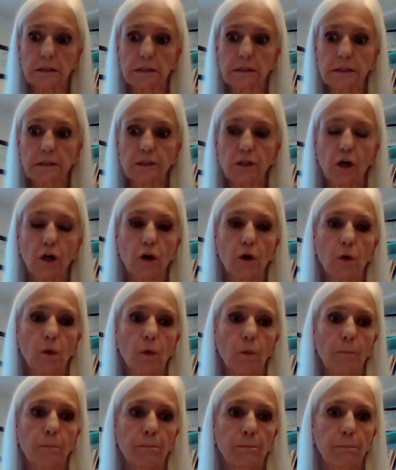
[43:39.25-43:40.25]

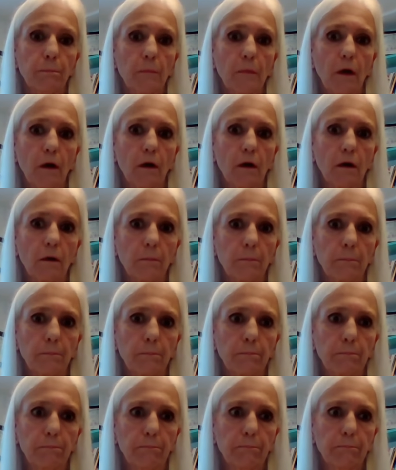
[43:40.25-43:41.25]
So
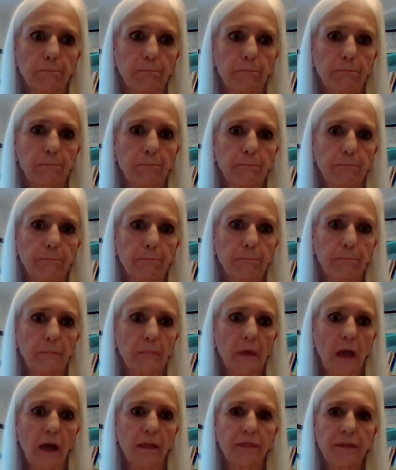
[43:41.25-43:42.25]

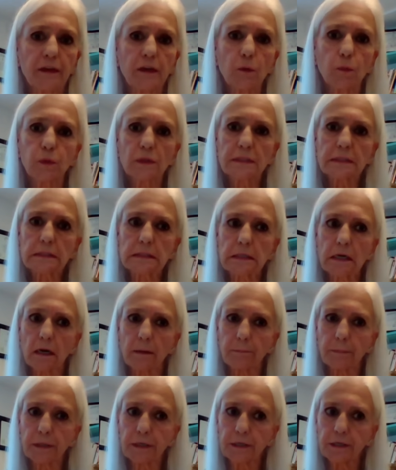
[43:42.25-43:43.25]
I think we'll
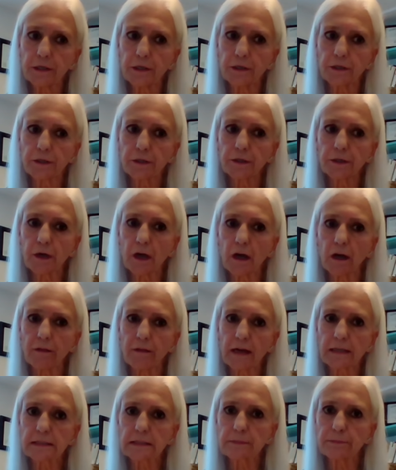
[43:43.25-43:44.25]
stop here.
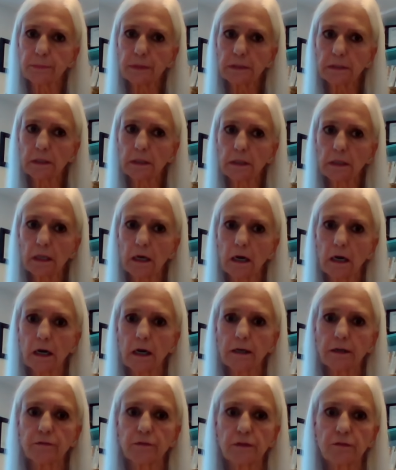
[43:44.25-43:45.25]
That's been a
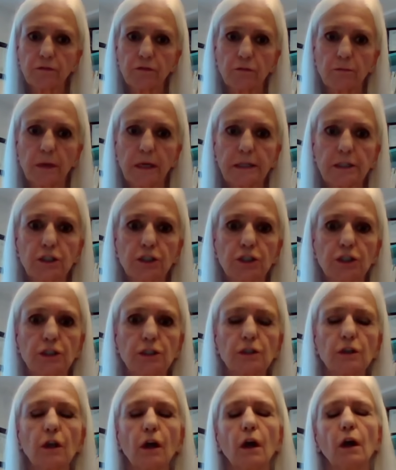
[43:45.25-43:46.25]
lot of
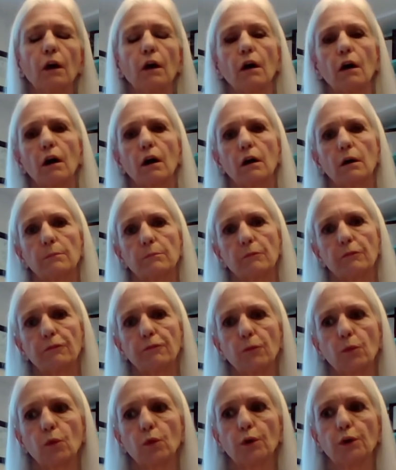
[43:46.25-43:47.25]
information
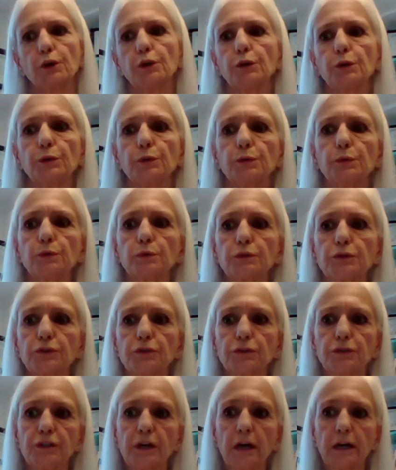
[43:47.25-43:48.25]
for you
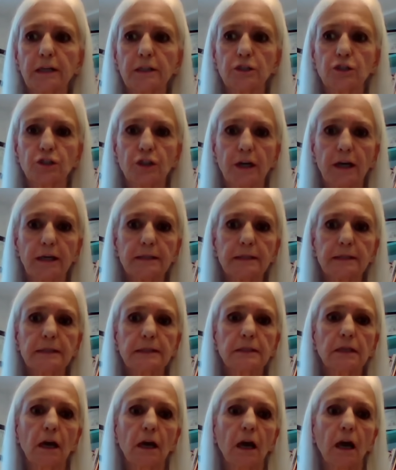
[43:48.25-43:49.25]
to
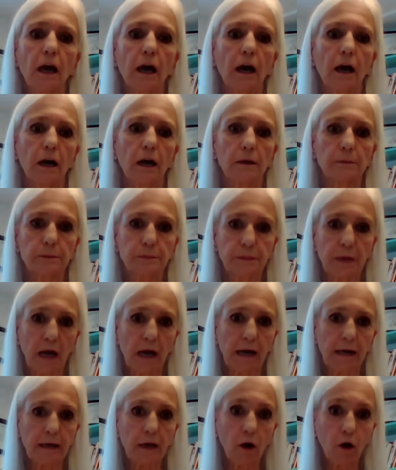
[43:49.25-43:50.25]
digest.
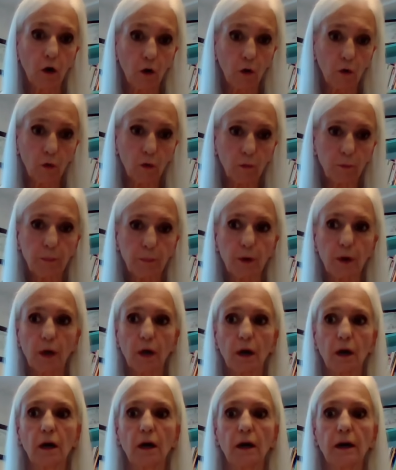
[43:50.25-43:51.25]
I hope
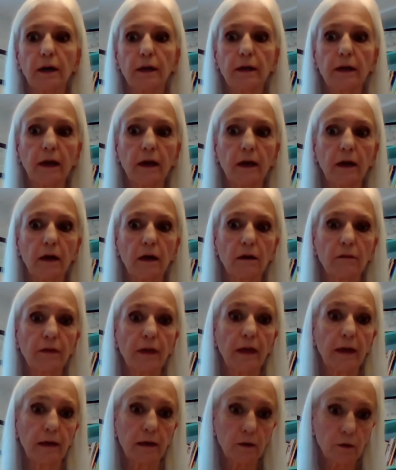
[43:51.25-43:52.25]
I have
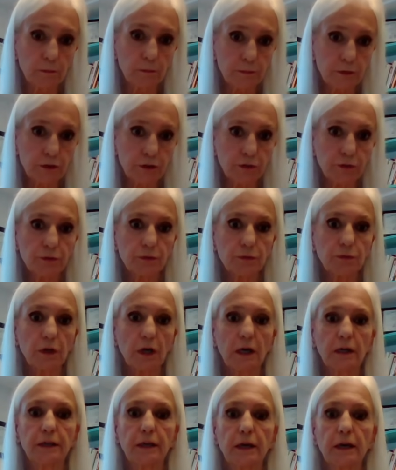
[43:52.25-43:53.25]
helped you
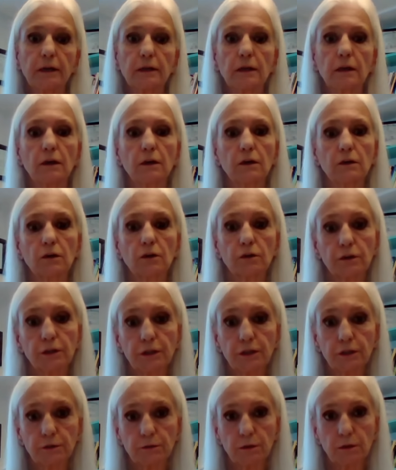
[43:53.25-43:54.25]
get a
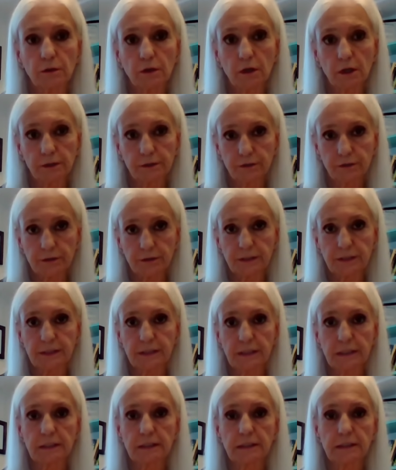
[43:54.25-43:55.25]
clearer
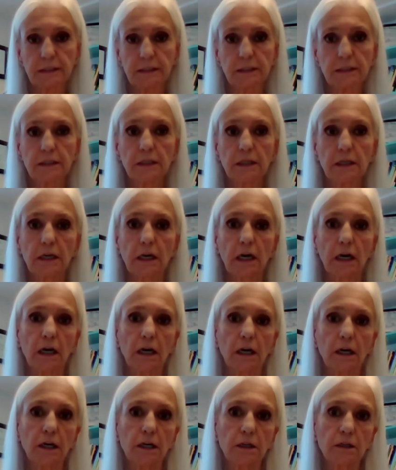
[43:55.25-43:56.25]
understanding
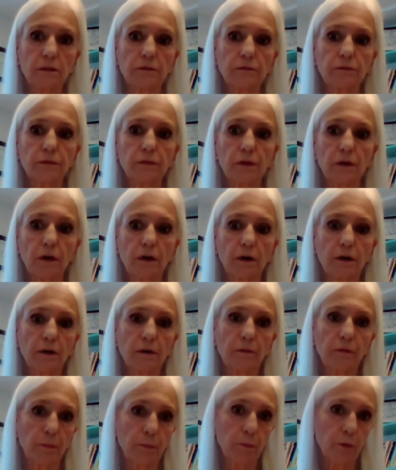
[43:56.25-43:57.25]
of
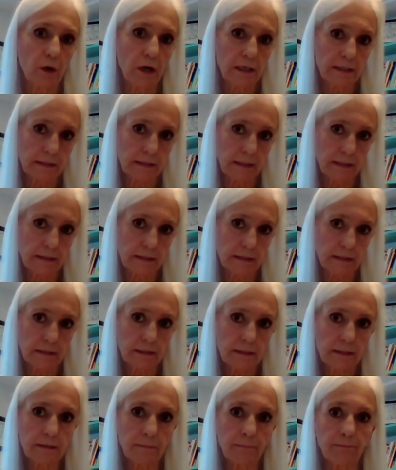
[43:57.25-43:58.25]
the
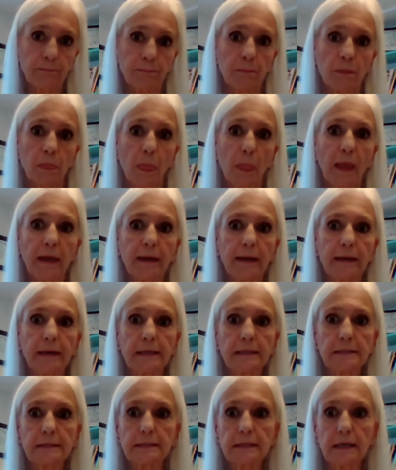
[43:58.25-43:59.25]
processes,
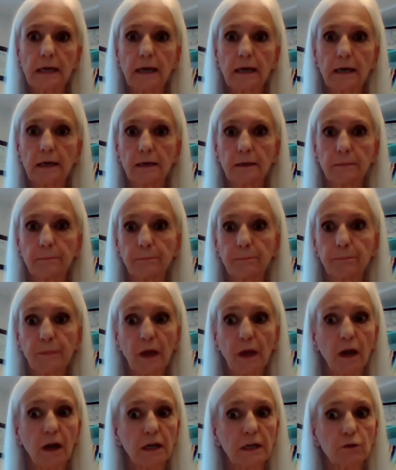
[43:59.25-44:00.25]
and
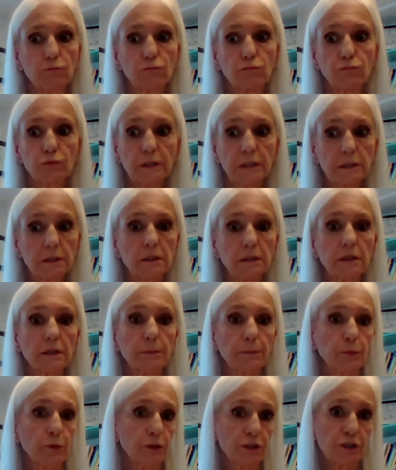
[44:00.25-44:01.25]
I really
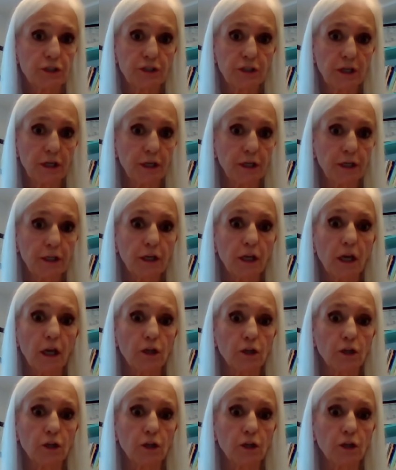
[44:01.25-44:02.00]
appreciate